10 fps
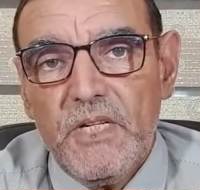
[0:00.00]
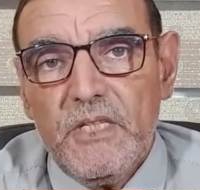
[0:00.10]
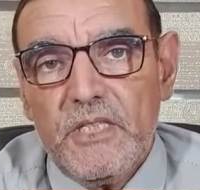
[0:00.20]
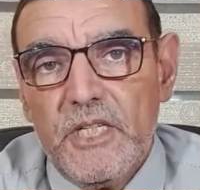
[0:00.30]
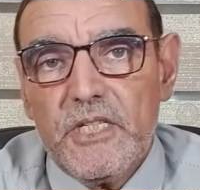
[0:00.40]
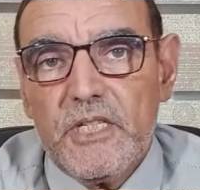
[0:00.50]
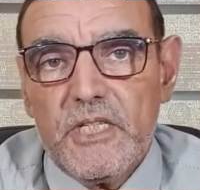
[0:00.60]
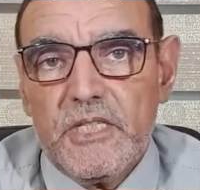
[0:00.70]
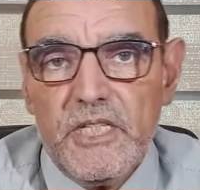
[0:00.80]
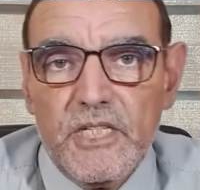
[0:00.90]

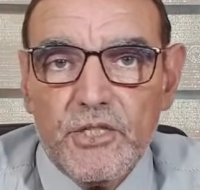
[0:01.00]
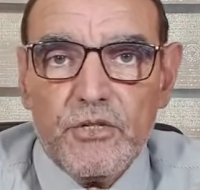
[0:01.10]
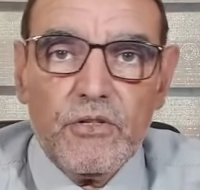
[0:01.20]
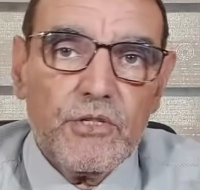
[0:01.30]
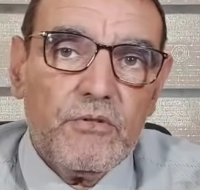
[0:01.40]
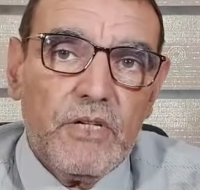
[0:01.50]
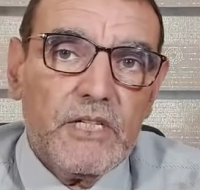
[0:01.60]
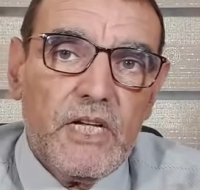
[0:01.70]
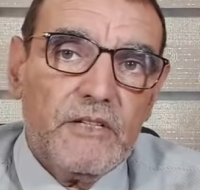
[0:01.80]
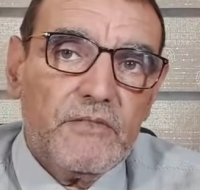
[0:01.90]
these seeds also
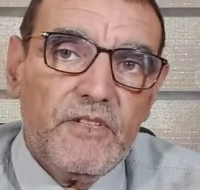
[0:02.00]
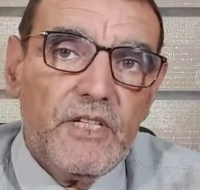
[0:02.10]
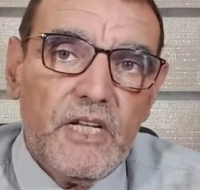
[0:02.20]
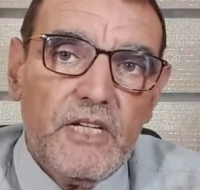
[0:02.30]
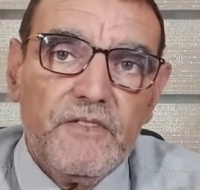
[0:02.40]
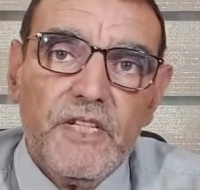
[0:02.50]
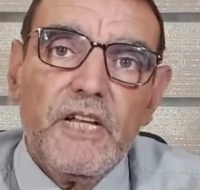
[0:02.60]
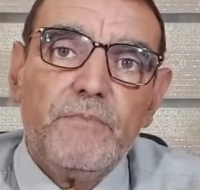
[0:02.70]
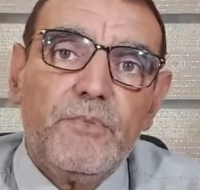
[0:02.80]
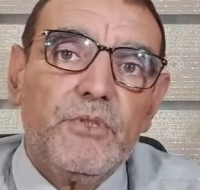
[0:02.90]
are very
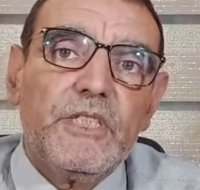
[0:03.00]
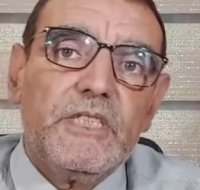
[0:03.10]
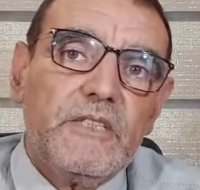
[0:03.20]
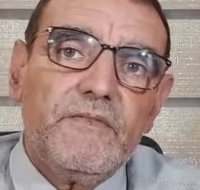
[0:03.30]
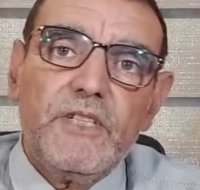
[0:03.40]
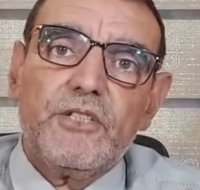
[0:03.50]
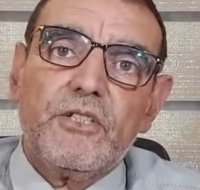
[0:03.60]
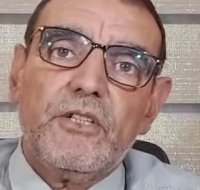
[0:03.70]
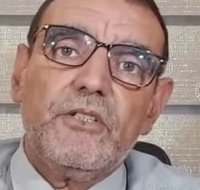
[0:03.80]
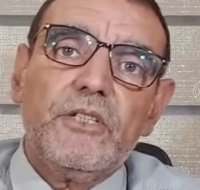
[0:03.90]
important and very
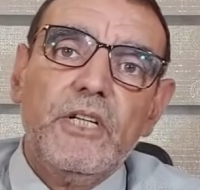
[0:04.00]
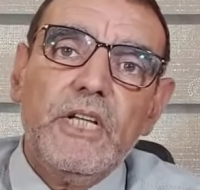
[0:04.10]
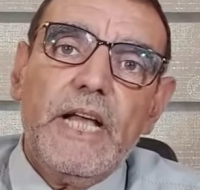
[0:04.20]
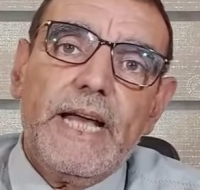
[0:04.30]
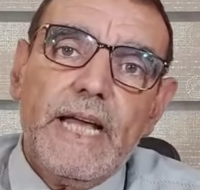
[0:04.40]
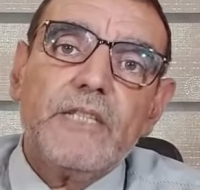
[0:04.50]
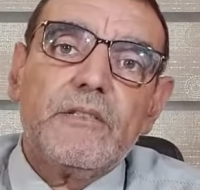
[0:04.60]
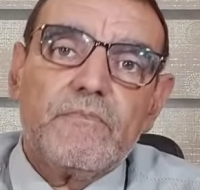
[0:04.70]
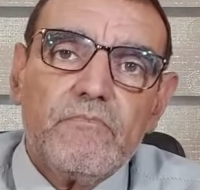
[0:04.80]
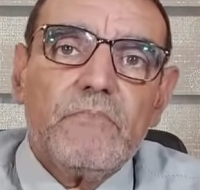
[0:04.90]
strong
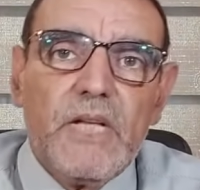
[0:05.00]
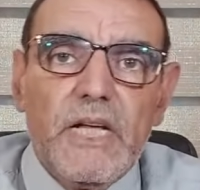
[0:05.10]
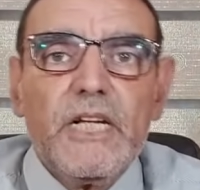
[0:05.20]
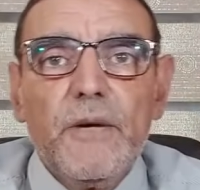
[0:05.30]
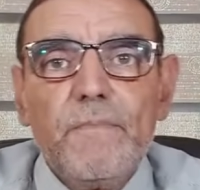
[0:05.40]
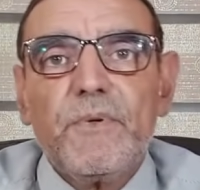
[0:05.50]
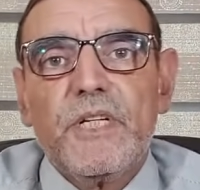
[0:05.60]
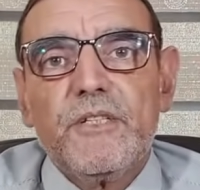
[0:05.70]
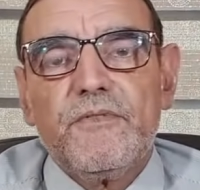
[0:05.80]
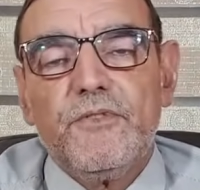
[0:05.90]
as
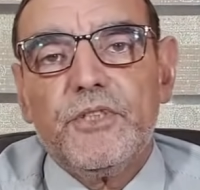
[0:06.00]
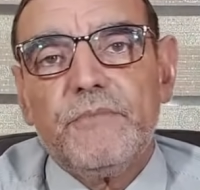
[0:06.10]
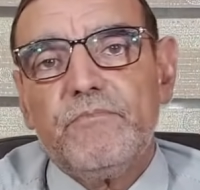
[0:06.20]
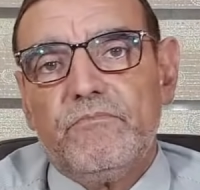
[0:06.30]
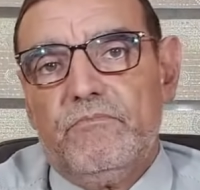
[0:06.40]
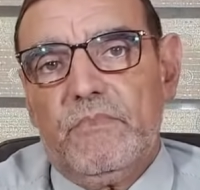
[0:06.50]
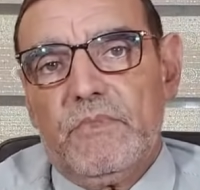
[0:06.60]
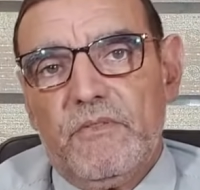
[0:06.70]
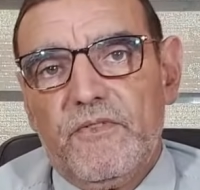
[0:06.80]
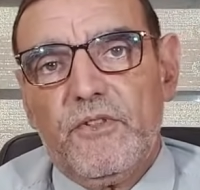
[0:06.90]
components for
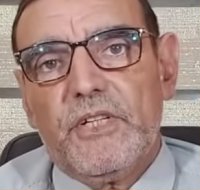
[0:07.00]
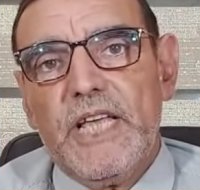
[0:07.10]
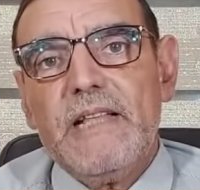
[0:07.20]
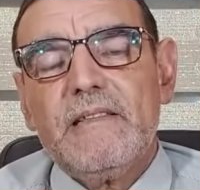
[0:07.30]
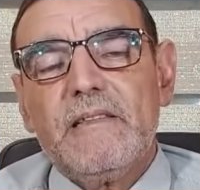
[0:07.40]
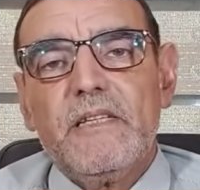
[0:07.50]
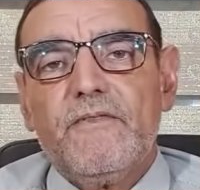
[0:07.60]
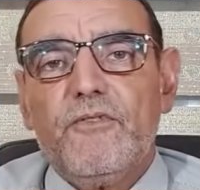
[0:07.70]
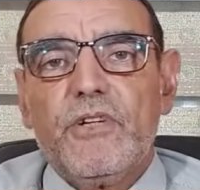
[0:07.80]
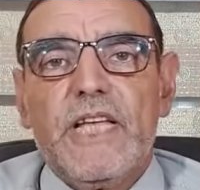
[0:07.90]

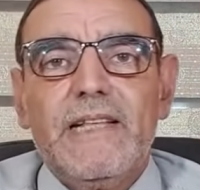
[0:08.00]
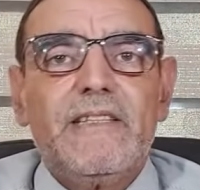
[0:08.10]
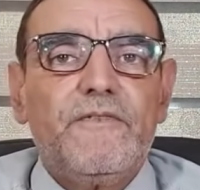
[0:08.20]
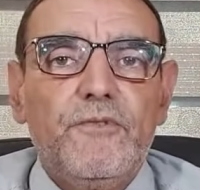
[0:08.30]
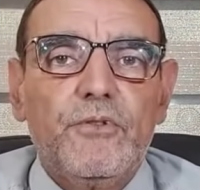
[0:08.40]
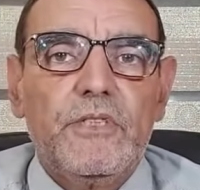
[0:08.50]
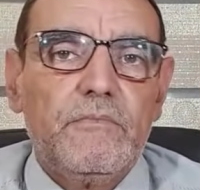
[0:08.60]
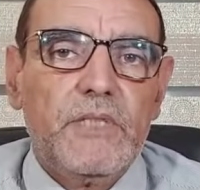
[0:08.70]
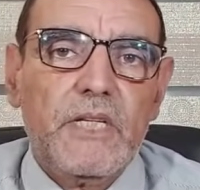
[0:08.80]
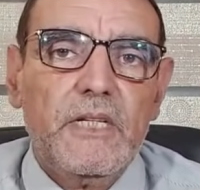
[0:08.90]
healthy
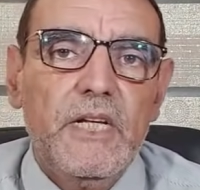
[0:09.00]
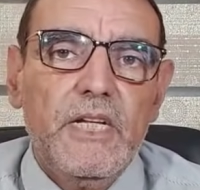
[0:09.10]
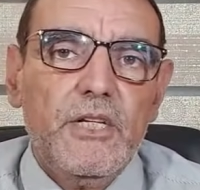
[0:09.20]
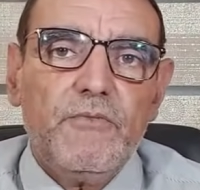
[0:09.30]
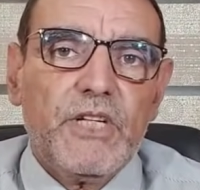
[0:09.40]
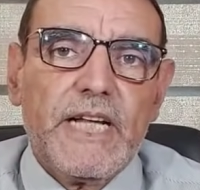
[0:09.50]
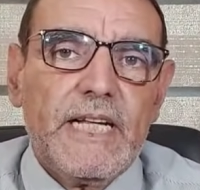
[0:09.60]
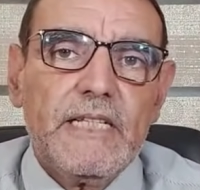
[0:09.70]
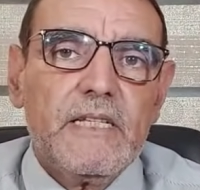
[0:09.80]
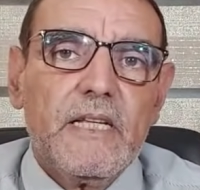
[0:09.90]
food. We
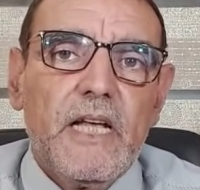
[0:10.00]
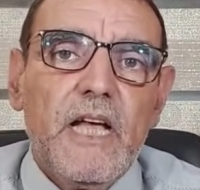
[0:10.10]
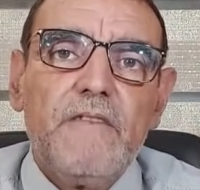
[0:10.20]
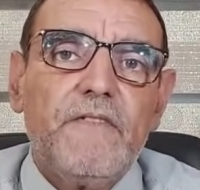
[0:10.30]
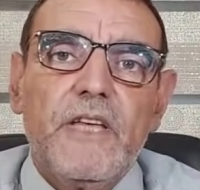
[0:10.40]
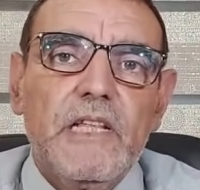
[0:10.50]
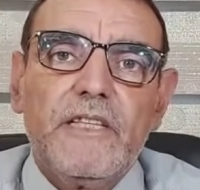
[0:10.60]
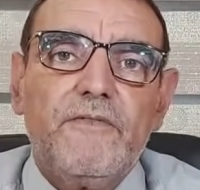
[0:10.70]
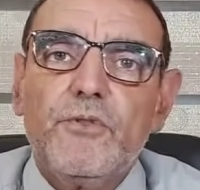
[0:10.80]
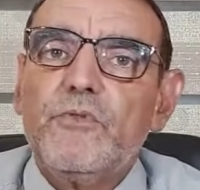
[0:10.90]
cannot have
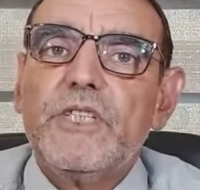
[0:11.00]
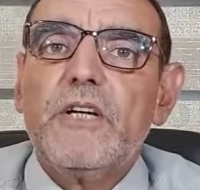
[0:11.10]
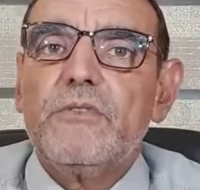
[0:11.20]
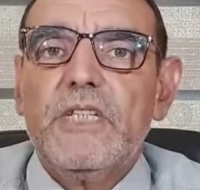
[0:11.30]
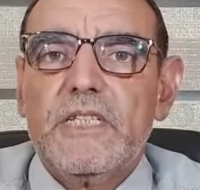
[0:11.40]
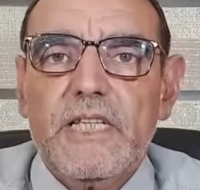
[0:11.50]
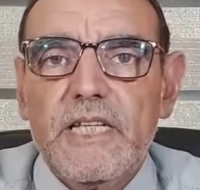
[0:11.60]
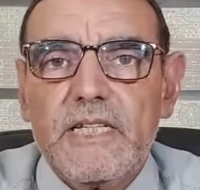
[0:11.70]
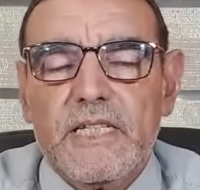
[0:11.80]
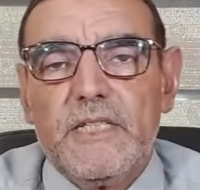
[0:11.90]
healthy food without these
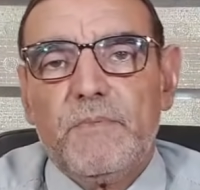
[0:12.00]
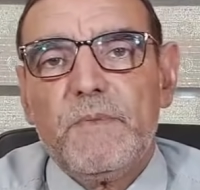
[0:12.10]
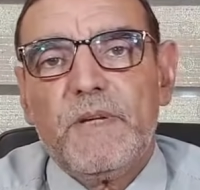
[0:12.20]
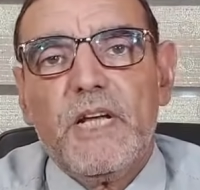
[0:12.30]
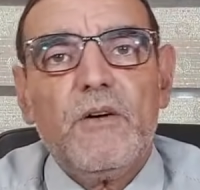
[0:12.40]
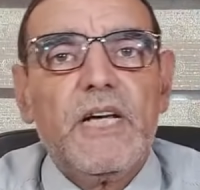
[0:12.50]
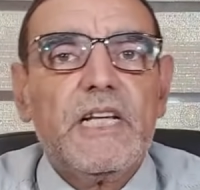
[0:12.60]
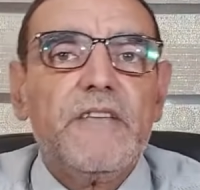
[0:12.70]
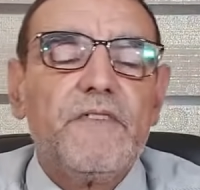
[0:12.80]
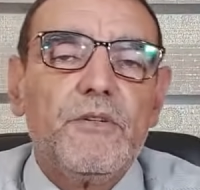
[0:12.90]
things. That people now are
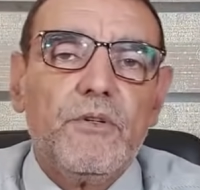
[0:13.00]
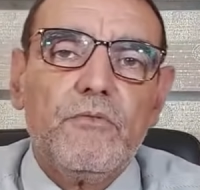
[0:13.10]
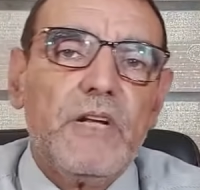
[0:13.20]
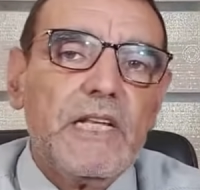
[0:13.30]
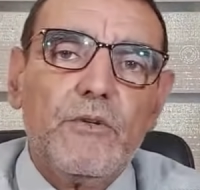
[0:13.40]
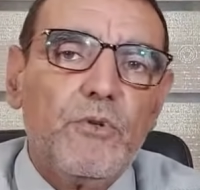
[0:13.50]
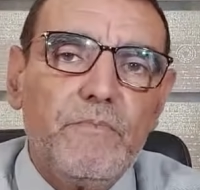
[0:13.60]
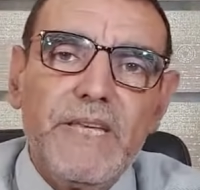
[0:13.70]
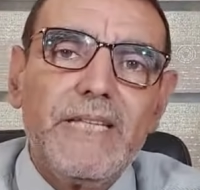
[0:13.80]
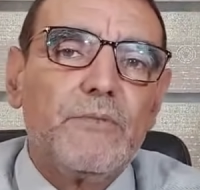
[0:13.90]
living only on
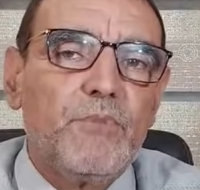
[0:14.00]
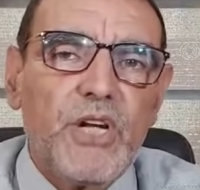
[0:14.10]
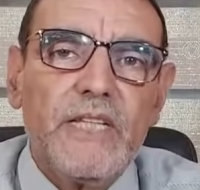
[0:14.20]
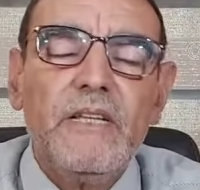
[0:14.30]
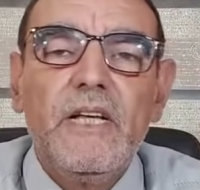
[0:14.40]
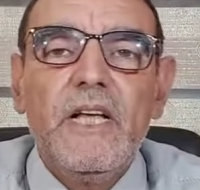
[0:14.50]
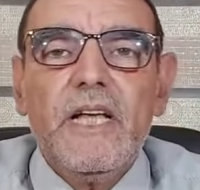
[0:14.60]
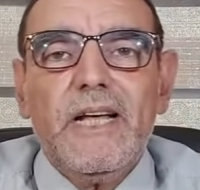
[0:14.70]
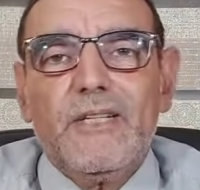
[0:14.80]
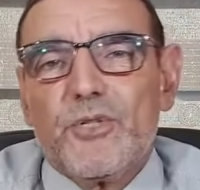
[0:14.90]
meat, bread,
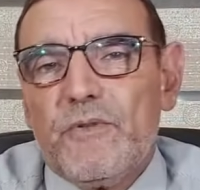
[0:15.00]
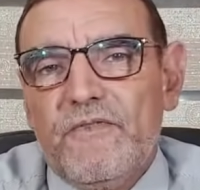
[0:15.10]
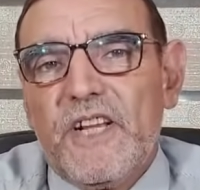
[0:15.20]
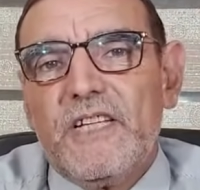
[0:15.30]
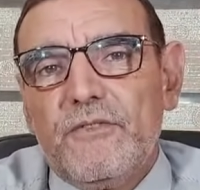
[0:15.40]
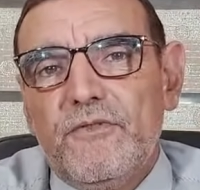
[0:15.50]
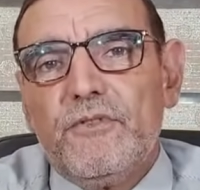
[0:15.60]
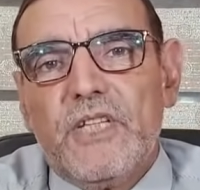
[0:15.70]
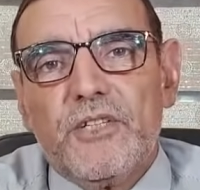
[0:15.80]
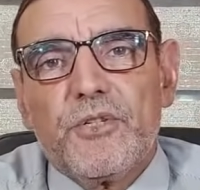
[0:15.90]
and some fried
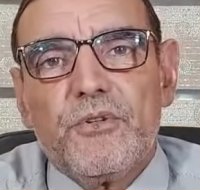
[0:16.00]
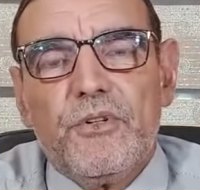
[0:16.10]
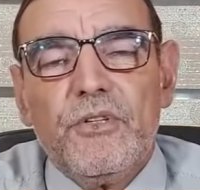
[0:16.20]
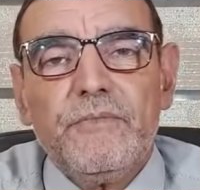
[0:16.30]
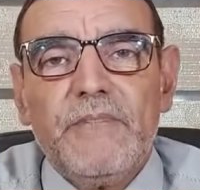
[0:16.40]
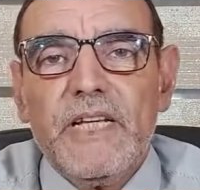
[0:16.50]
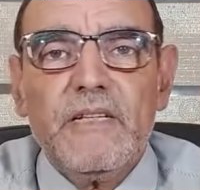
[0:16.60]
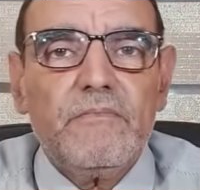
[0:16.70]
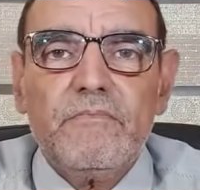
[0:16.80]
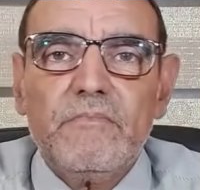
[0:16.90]
food and so on.
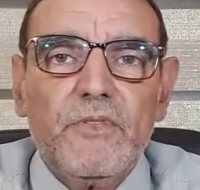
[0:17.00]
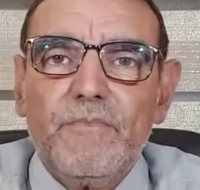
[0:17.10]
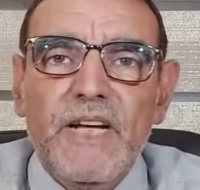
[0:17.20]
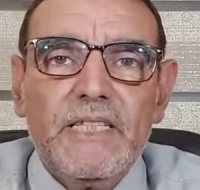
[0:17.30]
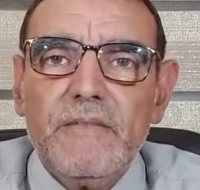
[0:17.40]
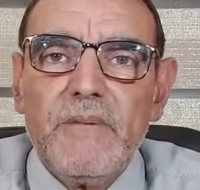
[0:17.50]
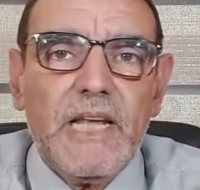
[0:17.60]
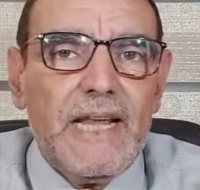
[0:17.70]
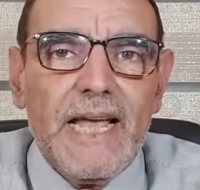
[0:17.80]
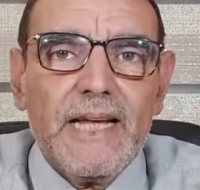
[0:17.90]
The body may
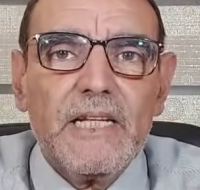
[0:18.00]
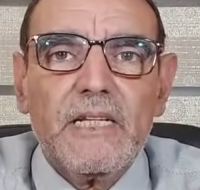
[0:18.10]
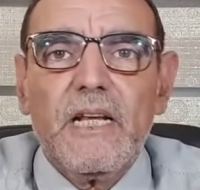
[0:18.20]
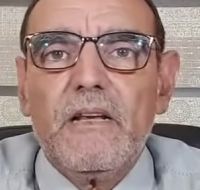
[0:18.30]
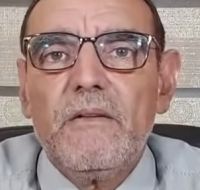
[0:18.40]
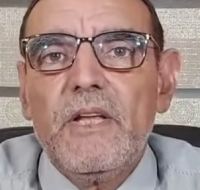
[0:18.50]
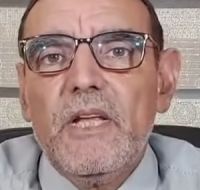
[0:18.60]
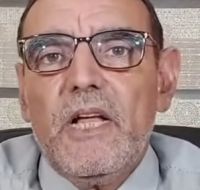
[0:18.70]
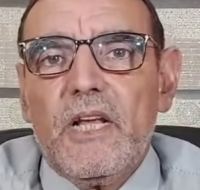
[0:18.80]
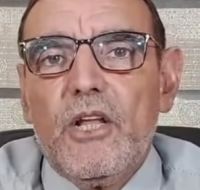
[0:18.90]
lack
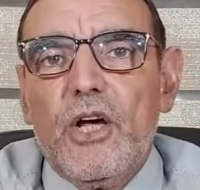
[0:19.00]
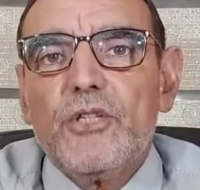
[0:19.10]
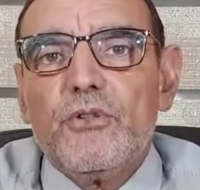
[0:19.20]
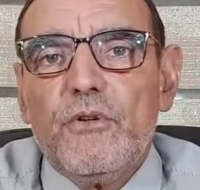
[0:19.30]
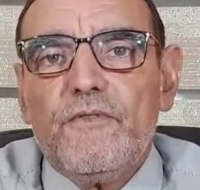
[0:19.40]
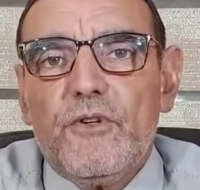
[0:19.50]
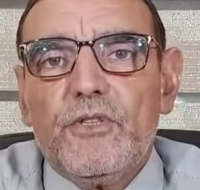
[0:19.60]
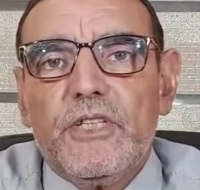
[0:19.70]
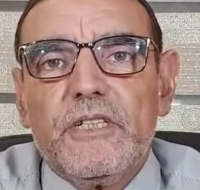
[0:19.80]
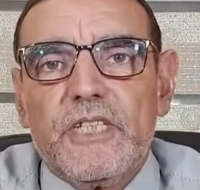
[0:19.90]
a lot of
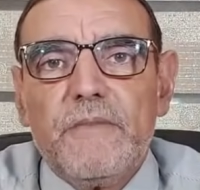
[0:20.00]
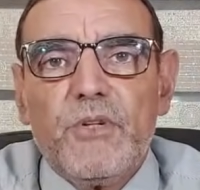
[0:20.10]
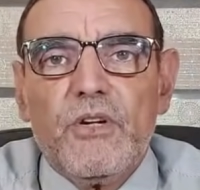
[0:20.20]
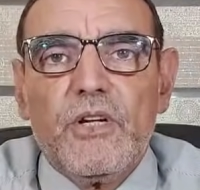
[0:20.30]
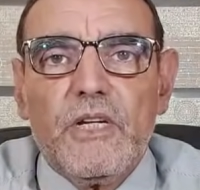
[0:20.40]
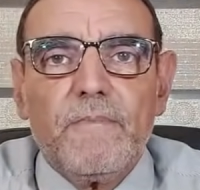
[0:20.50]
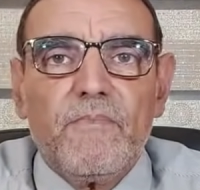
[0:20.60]
other chemical